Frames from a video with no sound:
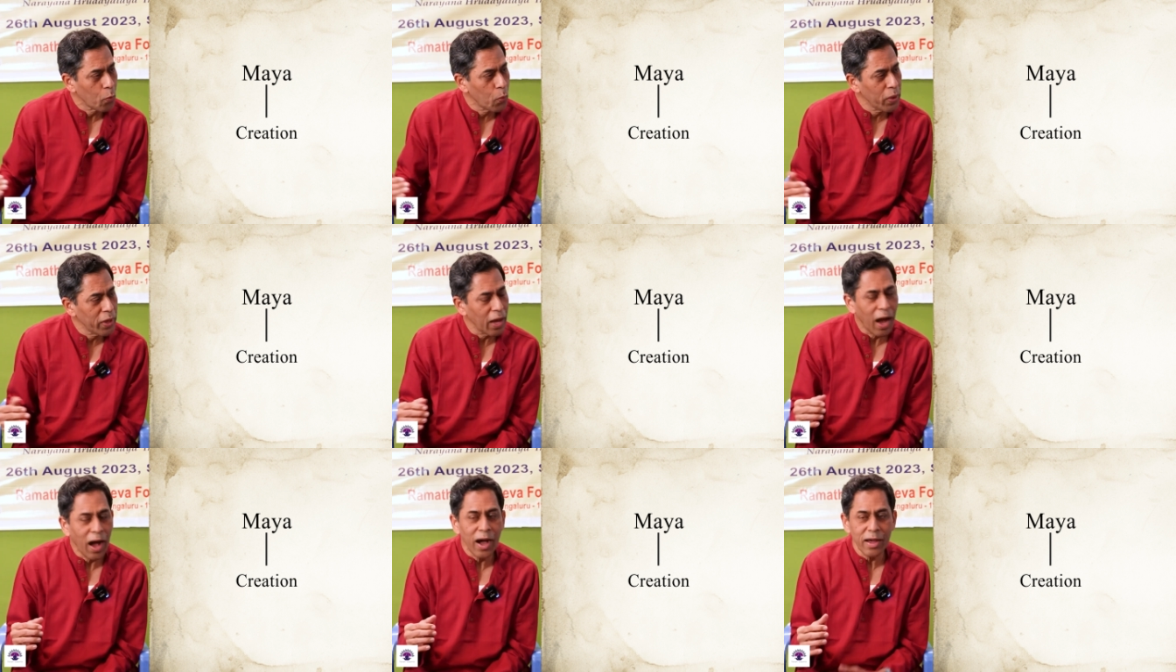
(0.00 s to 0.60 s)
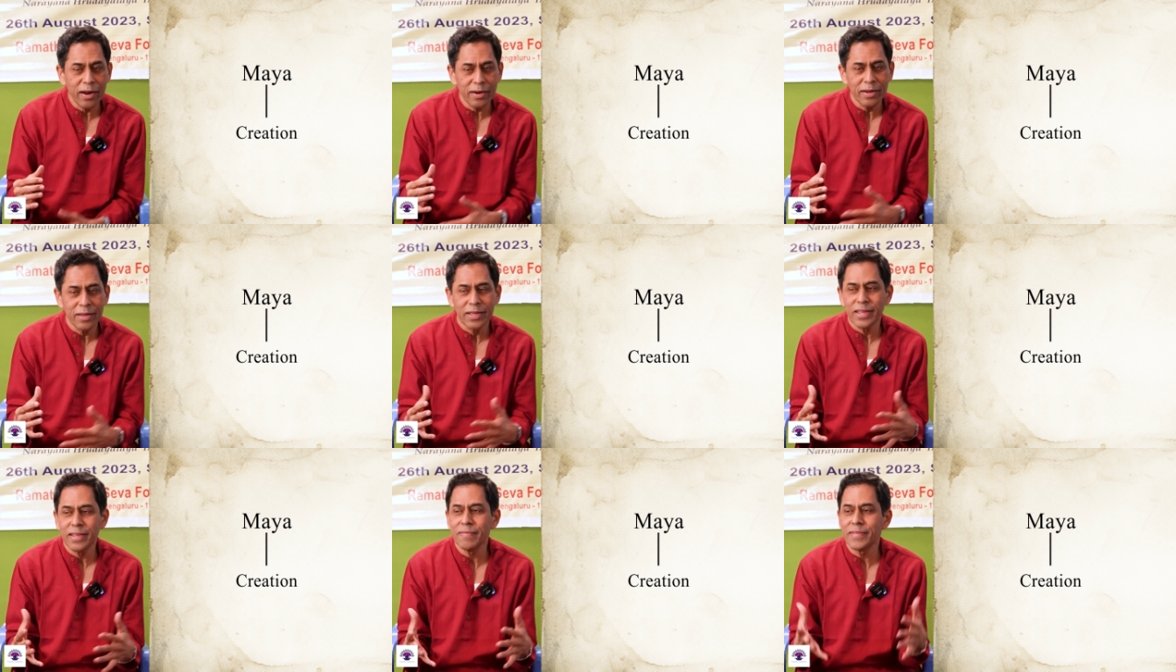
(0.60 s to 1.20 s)
we are
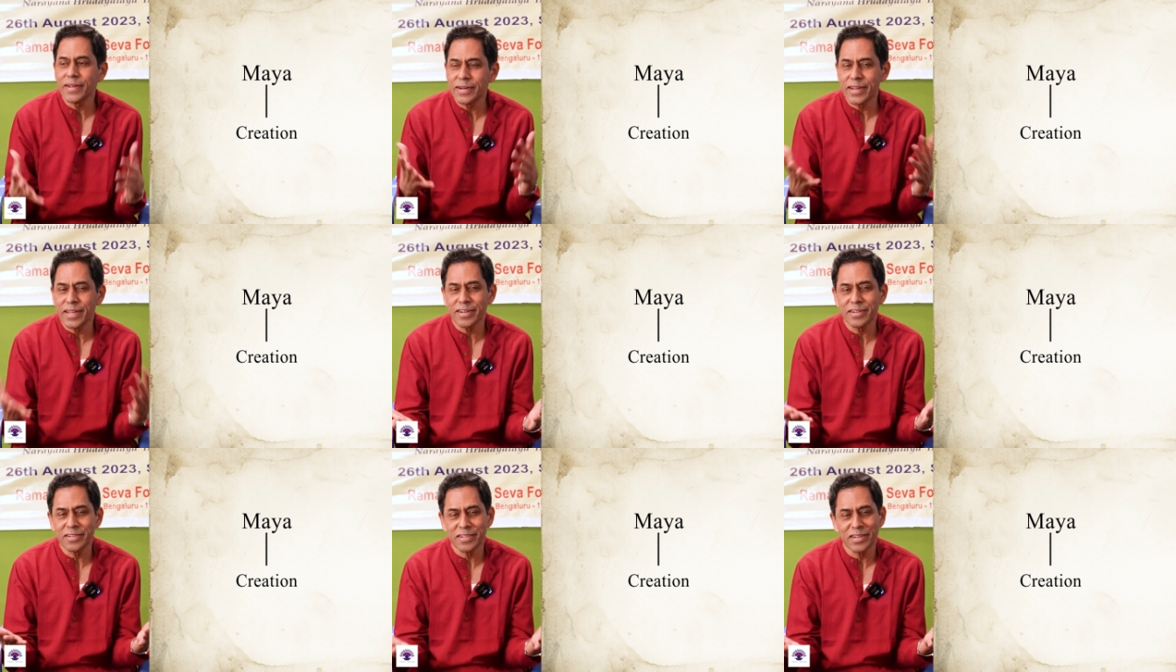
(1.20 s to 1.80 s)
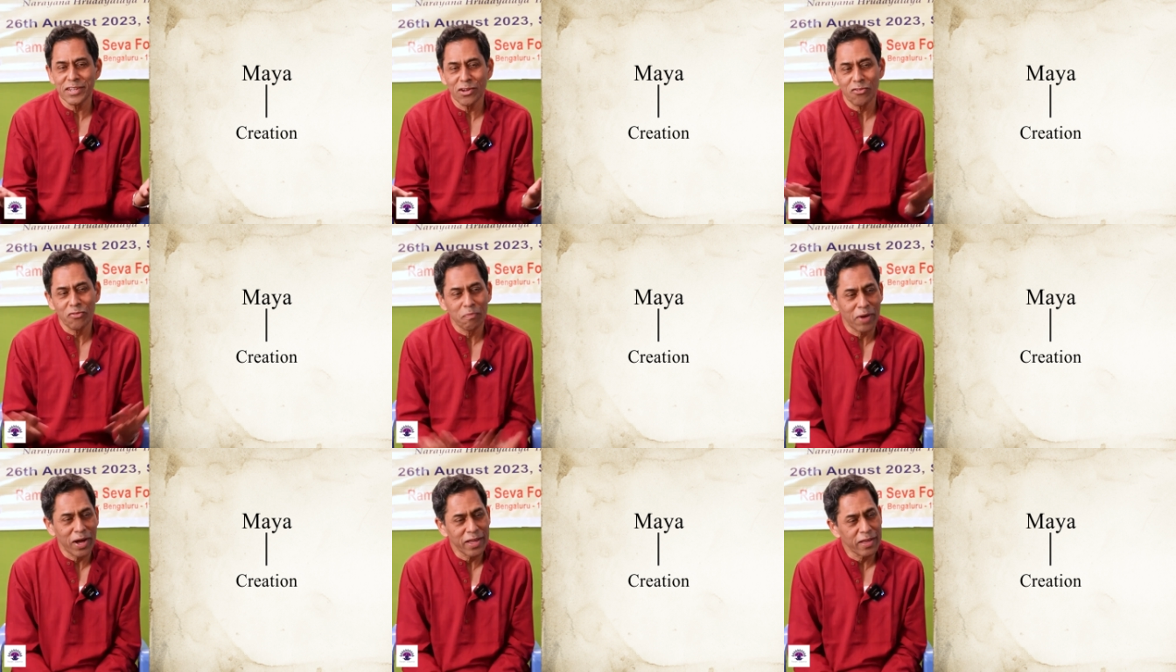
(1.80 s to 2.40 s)
in the territory
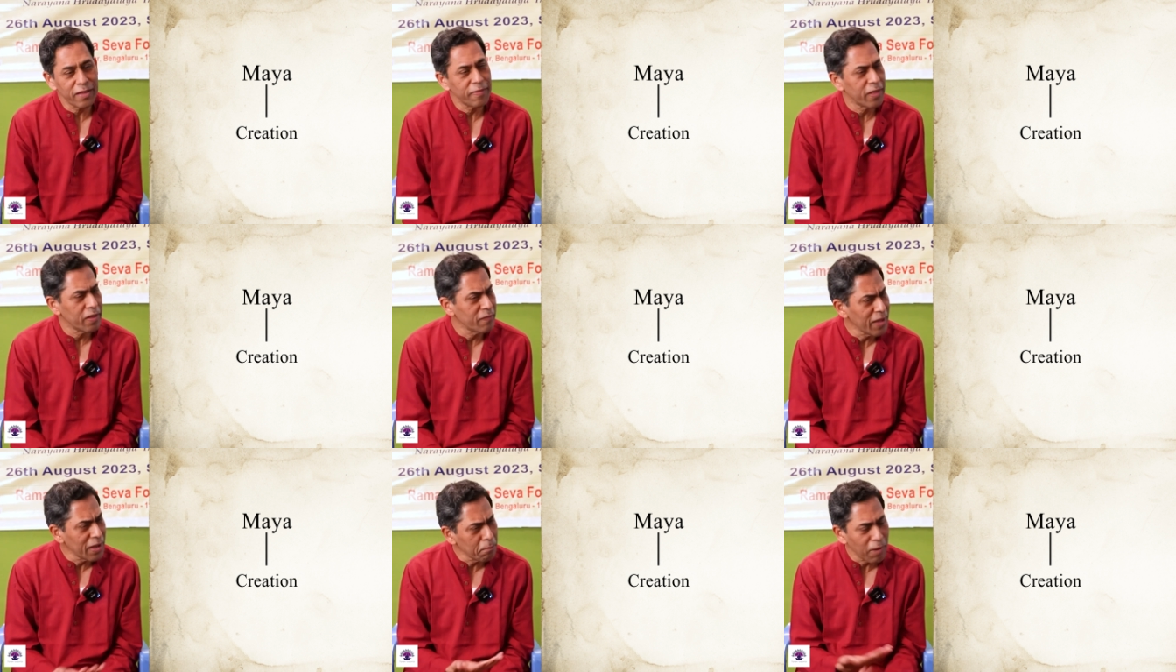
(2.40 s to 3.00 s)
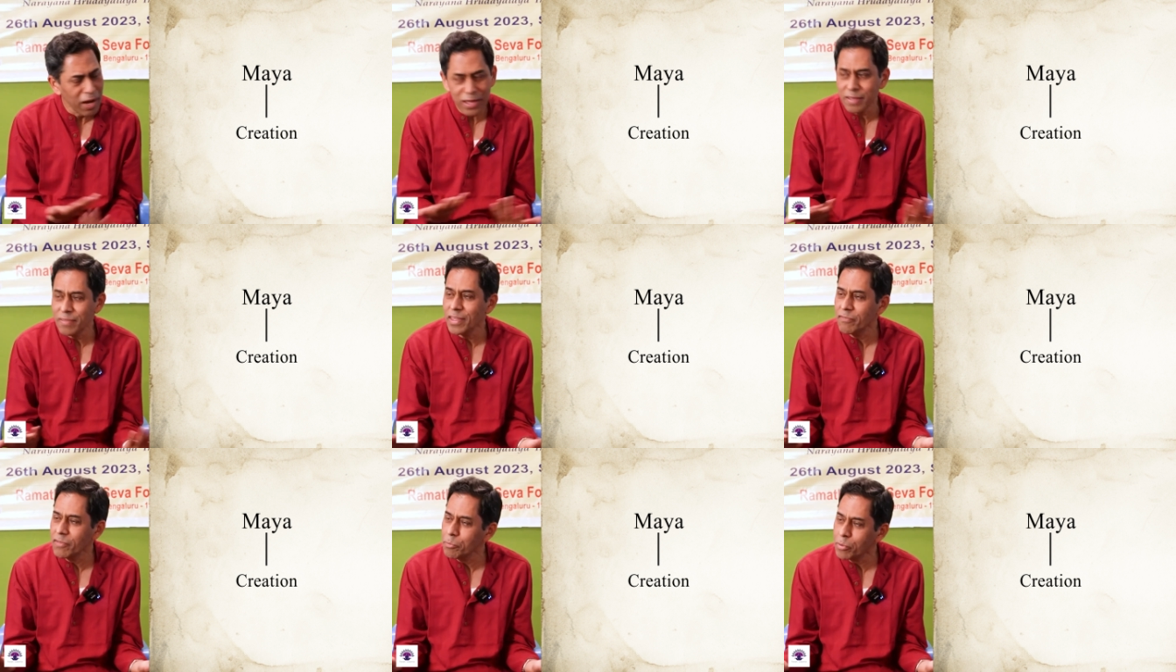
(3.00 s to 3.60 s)
of Maya Devi, and Maya
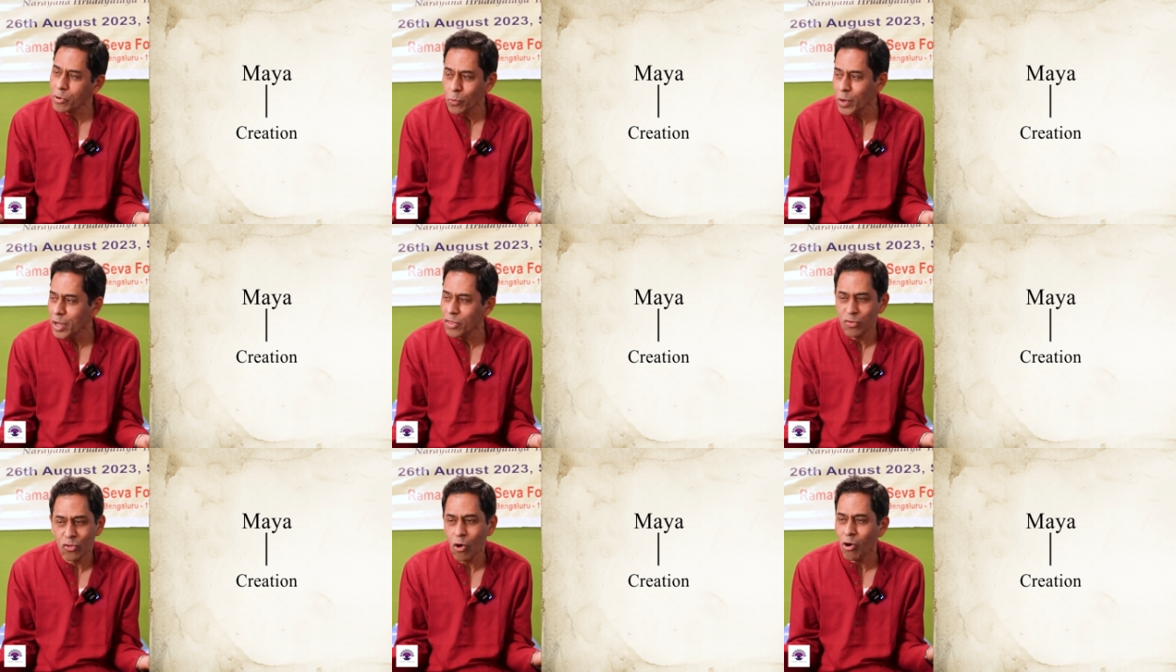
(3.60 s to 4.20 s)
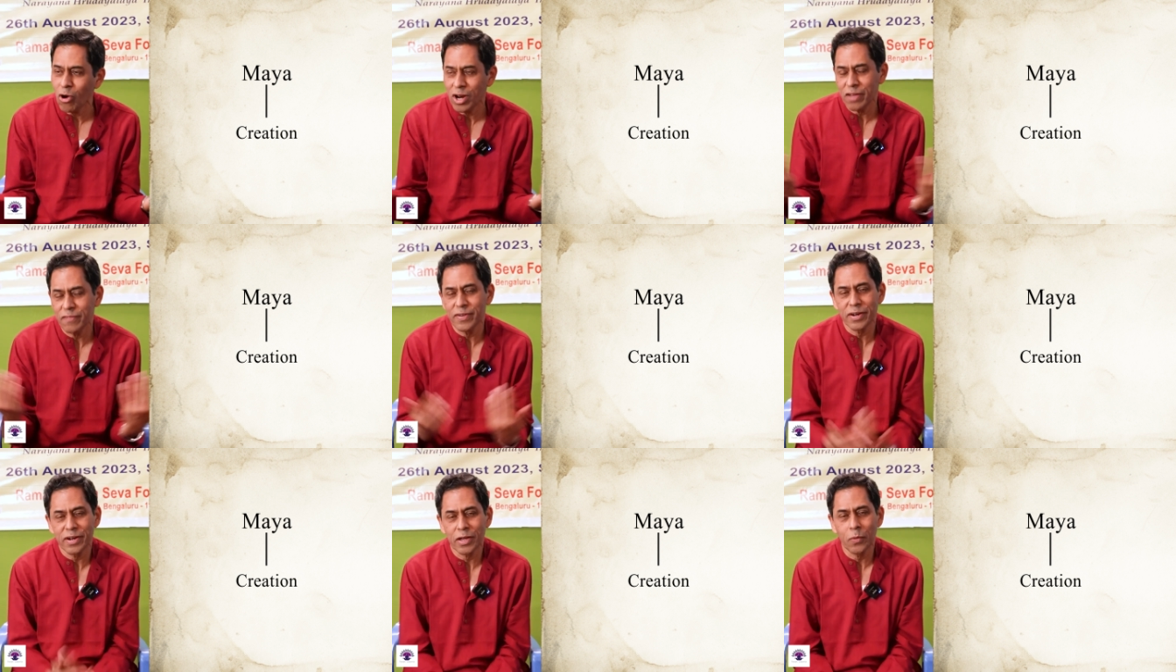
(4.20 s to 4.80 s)
Devi provides all
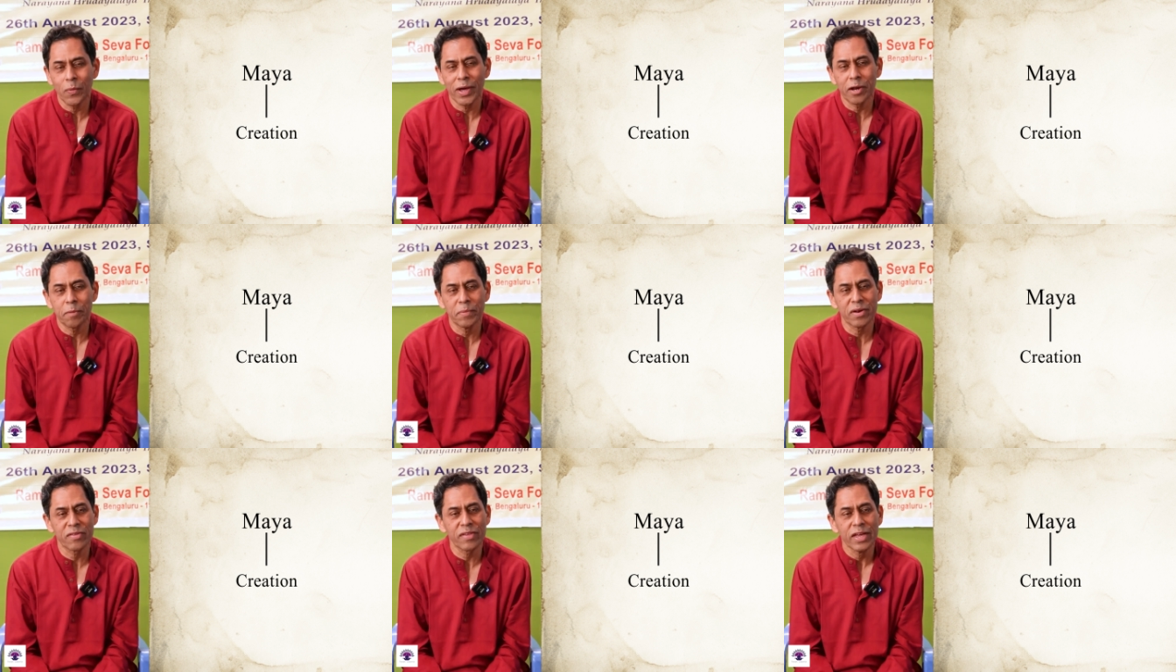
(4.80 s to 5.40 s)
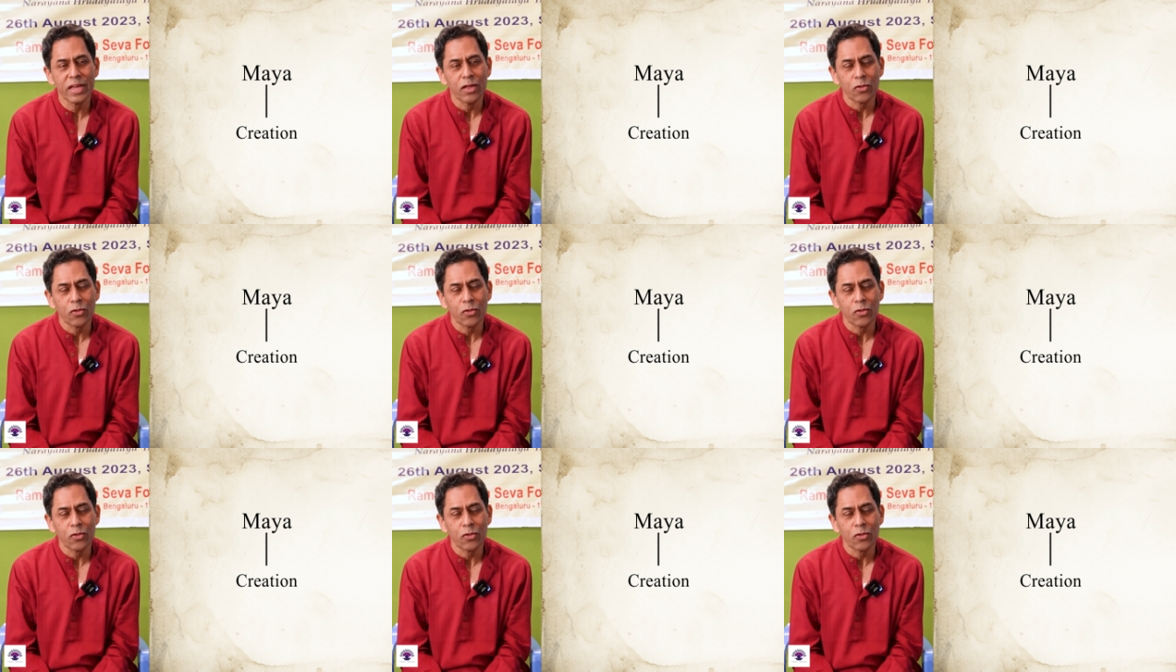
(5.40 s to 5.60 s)
our requirements.